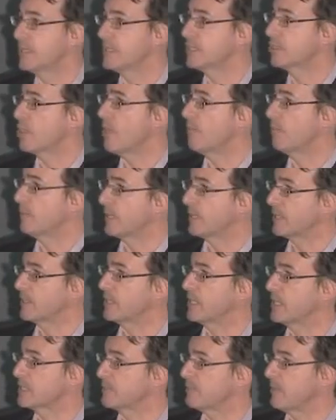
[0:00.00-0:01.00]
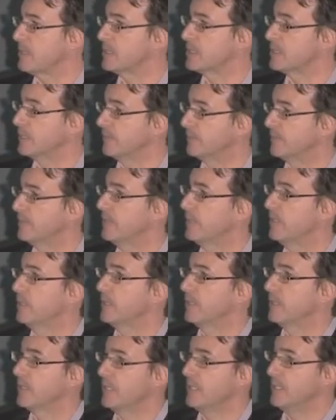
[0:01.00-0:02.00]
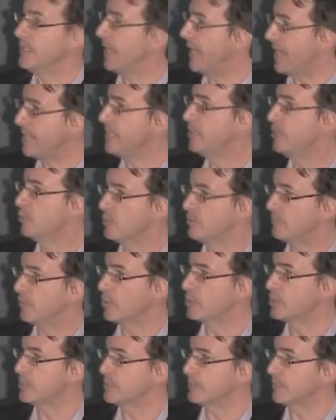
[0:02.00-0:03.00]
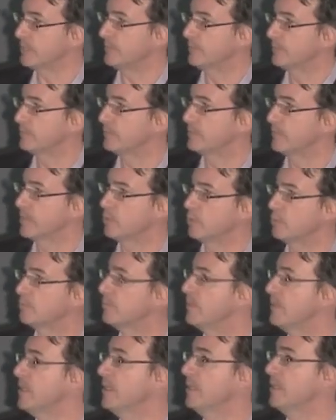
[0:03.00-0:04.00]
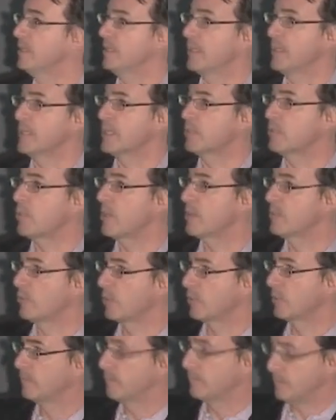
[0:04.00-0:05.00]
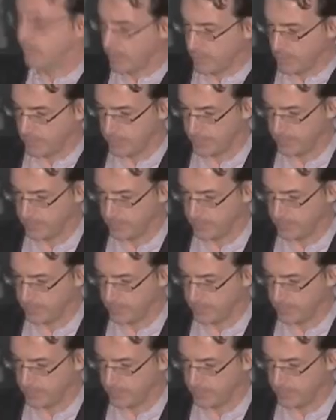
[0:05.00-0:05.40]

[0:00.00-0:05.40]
that is complicated and expensive in any university. It would be an incredible